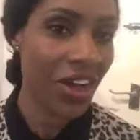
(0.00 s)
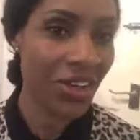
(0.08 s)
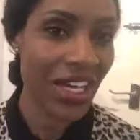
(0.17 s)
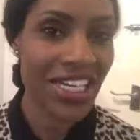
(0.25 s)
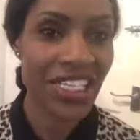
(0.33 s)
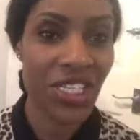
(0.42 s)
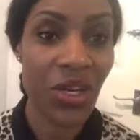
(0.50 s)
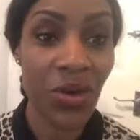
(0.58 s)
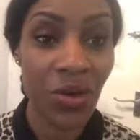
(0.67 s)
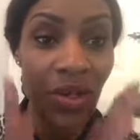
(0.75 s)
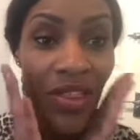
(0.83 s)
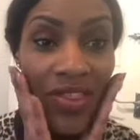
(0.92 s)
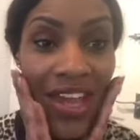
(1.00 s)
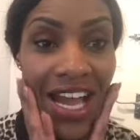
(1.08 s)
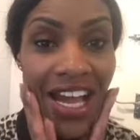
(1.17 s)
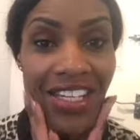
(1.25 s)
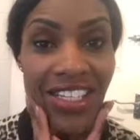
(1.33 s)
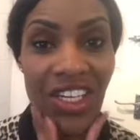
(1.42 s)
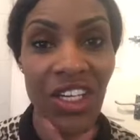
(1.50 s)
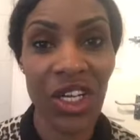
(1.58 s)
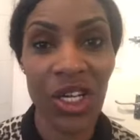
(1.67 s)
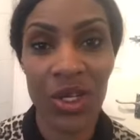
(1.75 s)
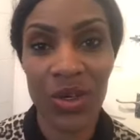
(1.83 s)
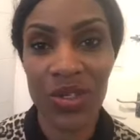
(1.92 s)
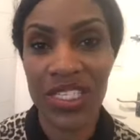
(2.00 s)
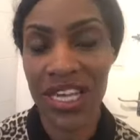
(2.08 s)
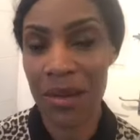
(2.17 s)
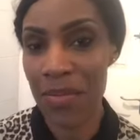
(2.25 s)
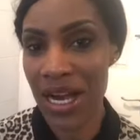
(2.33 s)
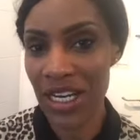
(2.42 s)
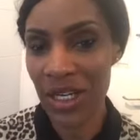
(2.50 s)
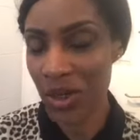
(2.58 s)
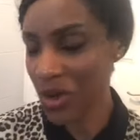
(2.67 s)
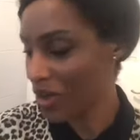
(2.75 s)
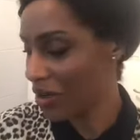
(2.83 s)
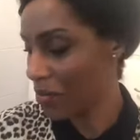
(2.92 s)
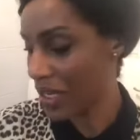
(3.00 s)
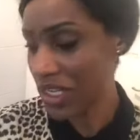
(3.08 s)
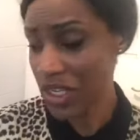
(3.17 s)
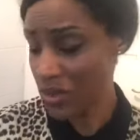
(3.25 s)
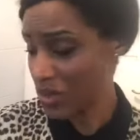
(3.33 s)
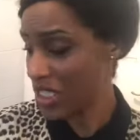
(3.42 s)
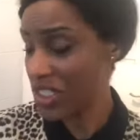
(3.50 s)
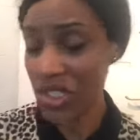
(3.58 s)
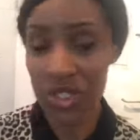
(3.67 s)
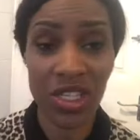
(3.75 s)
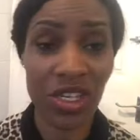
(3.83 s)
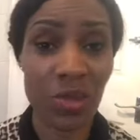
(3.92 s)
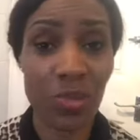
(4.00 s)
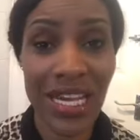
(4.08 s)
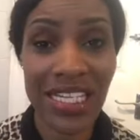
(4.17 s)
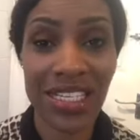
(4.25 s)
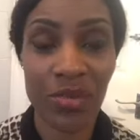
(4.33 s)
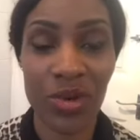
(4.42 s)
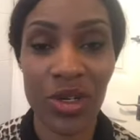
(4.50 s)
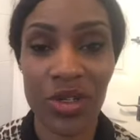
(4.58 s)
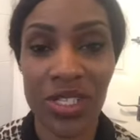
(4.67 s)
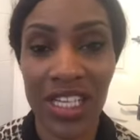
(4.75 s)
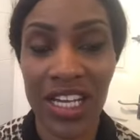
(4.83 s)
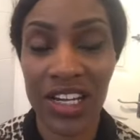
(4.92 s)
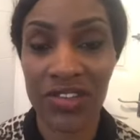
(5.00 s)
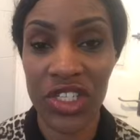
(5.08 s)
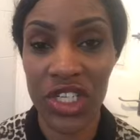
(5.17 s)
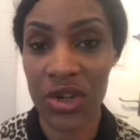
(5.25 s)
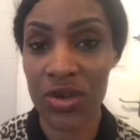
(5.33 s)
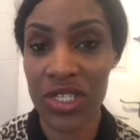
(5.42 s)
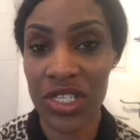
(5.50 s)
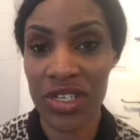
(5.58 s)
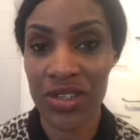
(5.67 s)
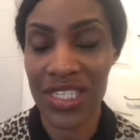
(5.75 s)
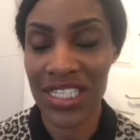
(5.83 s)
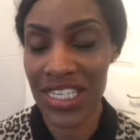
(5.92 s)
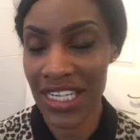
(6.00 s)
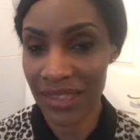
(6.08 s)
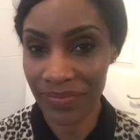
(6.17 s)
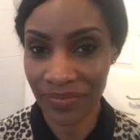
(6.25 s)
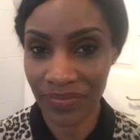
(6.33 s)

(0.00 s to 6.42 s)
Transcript: Okay, so that concludes my look by using just those basic products that I've showed to you today.